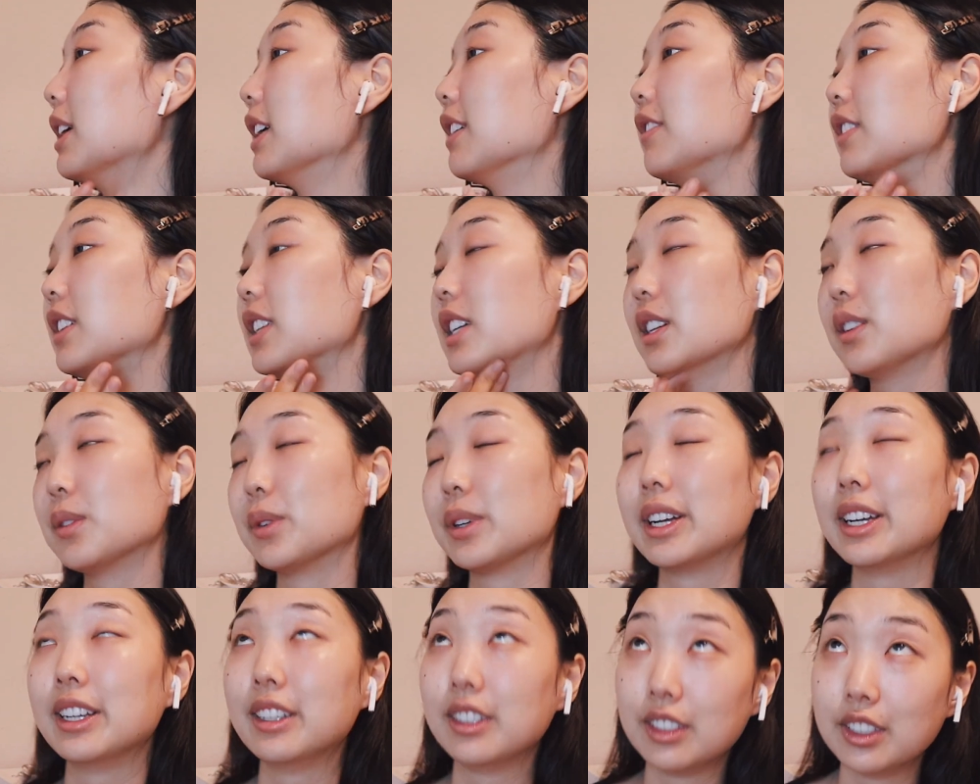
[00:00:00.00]
but I feel like
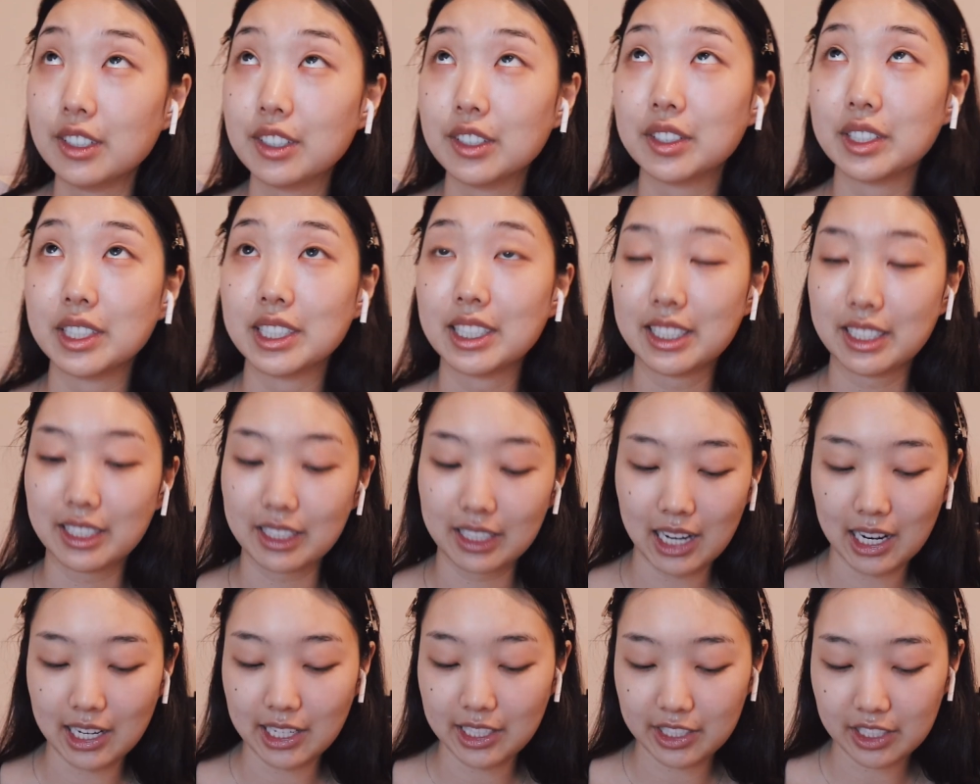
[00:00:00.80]
when I do,
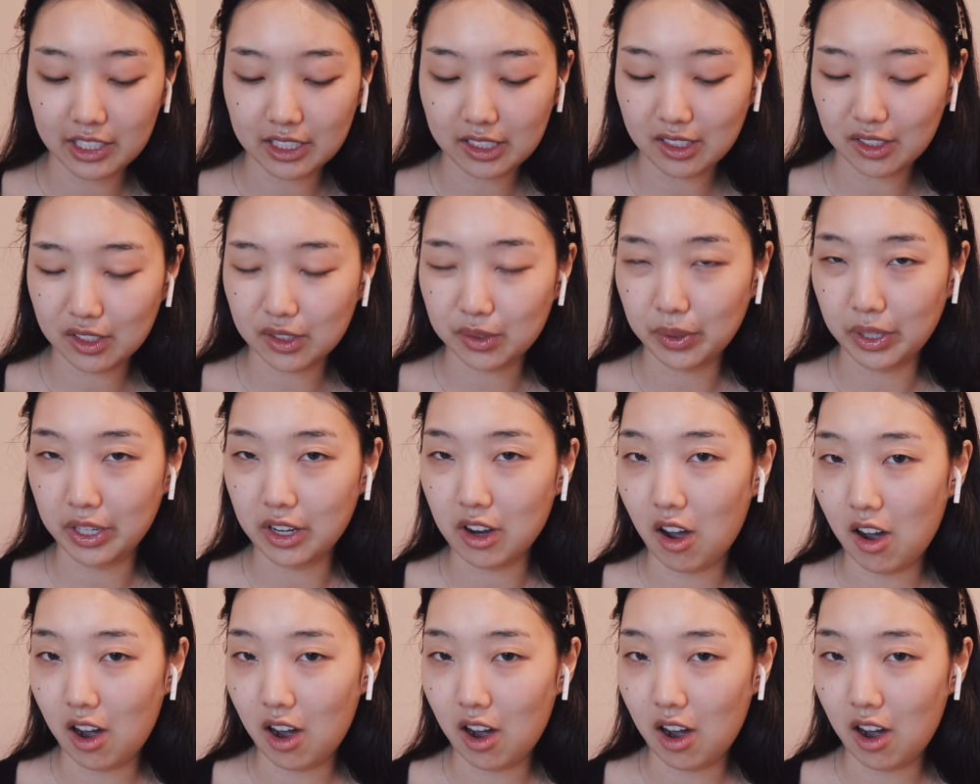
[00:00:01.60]
it just looks really